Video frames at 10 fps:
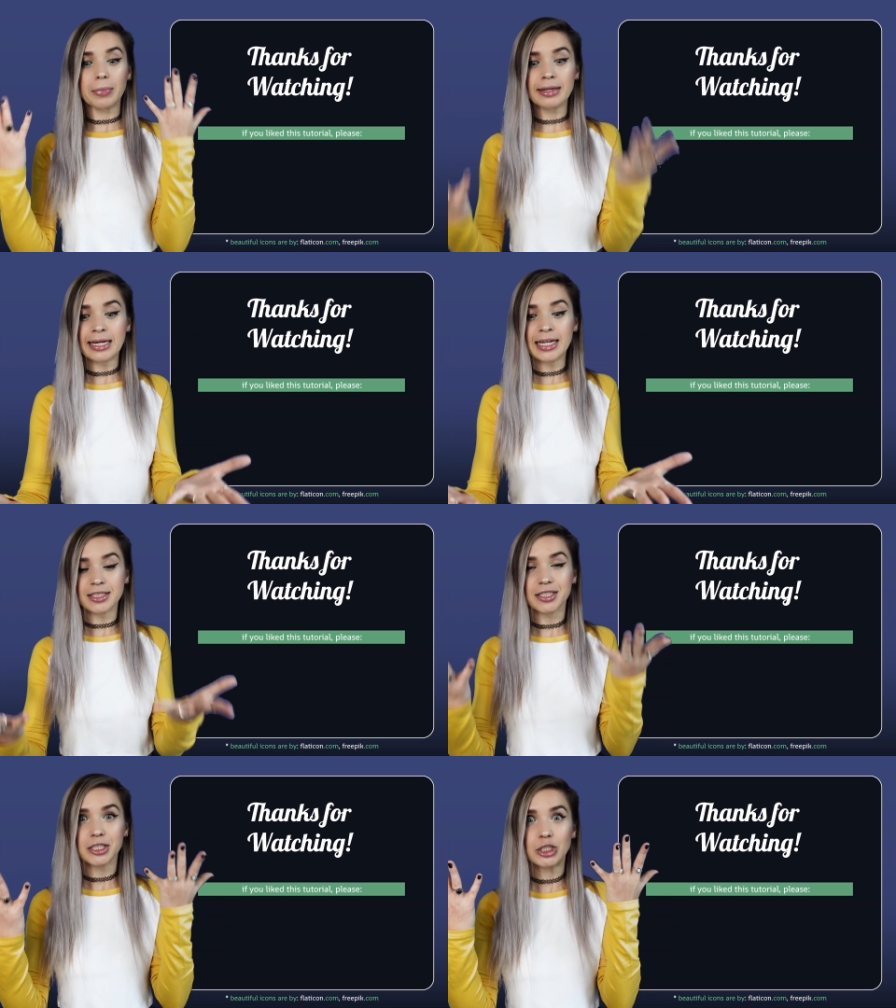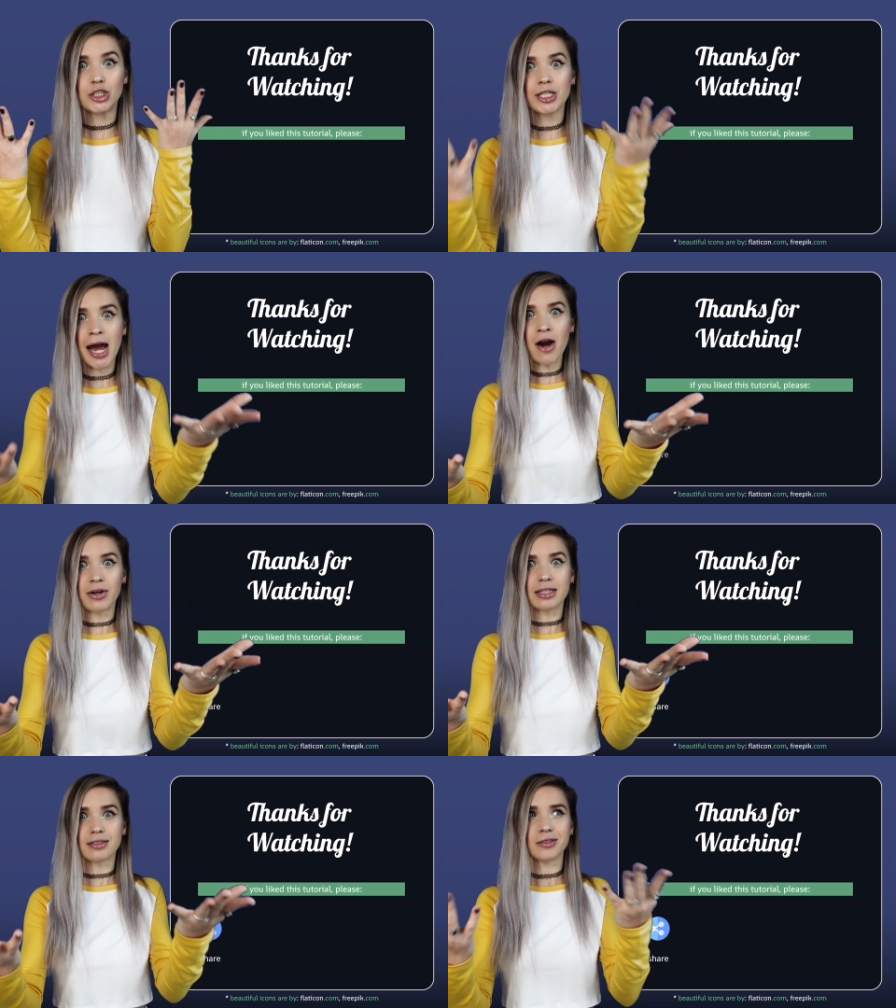please
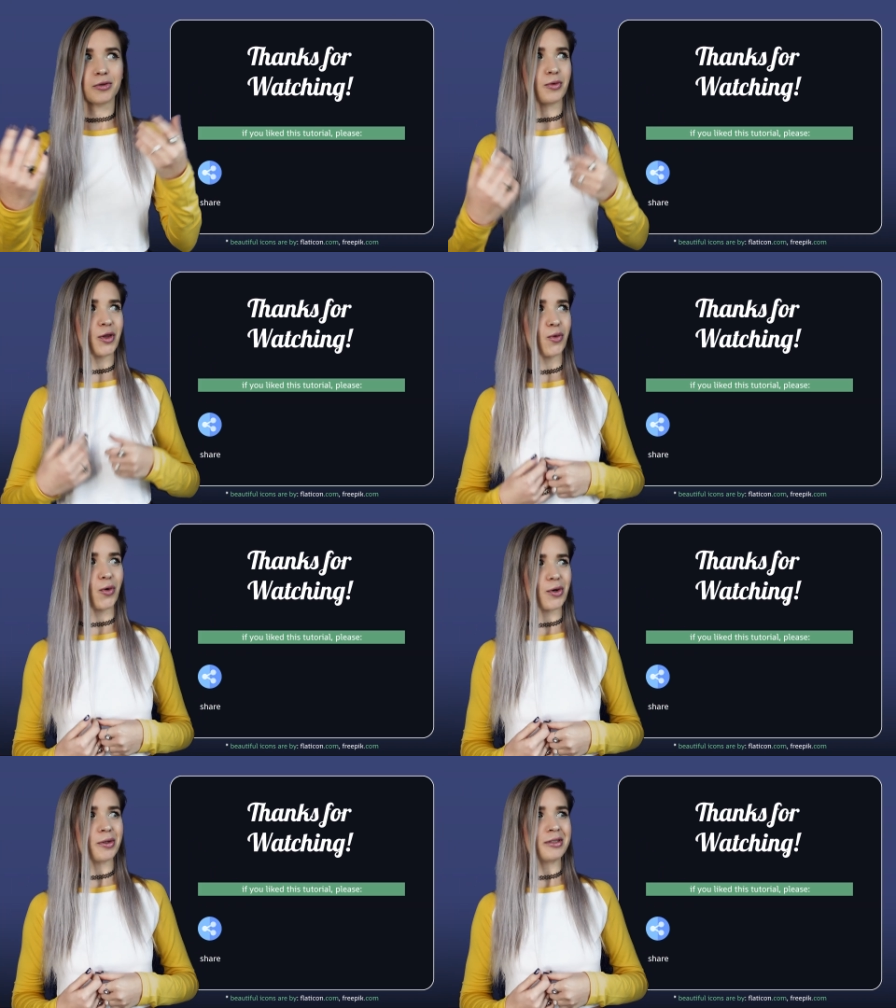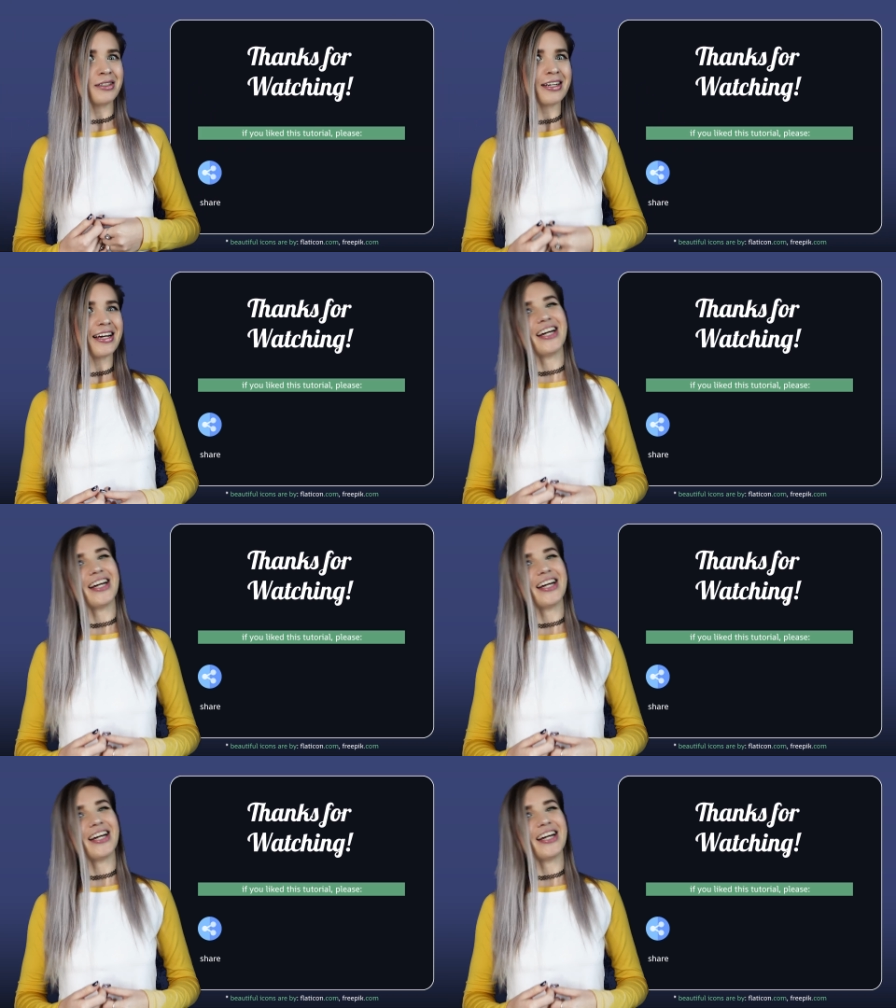share it with the world.